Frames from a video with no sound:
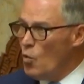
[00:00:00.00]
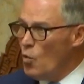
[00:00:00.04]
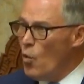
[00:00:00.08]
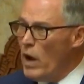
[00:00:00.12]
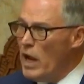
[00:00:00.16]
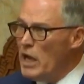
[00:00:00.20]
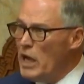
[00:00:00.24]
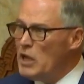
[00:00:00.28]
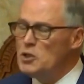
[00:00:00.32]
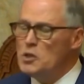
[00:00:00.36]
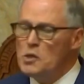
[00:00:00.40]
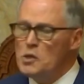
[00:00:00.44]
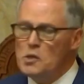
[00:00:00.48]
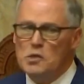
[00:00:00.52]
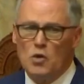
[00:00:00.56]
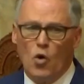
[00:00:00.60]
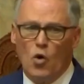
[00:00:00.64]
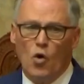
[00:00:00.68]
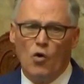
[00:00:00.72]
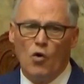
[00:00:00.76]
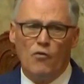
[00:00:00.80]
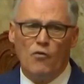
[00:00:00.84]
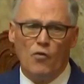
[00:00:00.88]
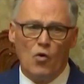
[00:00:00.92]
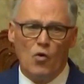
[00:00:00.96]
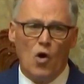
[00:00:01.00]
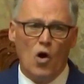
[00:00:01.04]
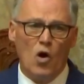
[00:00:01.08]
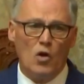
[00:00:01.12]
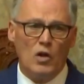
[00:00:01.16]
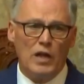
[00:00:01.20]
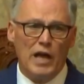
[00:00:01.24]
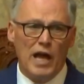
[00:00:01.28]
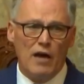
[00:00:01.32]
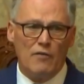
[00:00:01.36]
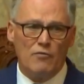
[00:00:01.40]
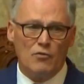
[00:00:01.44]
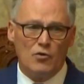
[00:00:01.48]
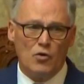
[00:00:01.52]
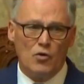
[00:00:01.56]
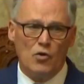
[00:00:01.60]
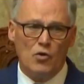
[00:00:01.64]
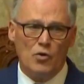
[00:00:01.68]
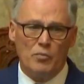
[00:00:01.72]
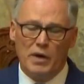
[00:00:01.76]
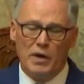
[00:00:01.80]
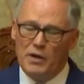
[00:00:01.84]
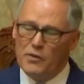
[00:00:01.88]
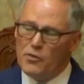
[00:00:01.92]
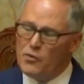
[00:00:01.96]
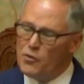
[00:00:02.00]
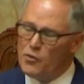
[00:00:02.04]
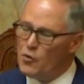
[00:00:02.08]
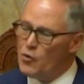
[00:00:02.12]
Wages overall have grown by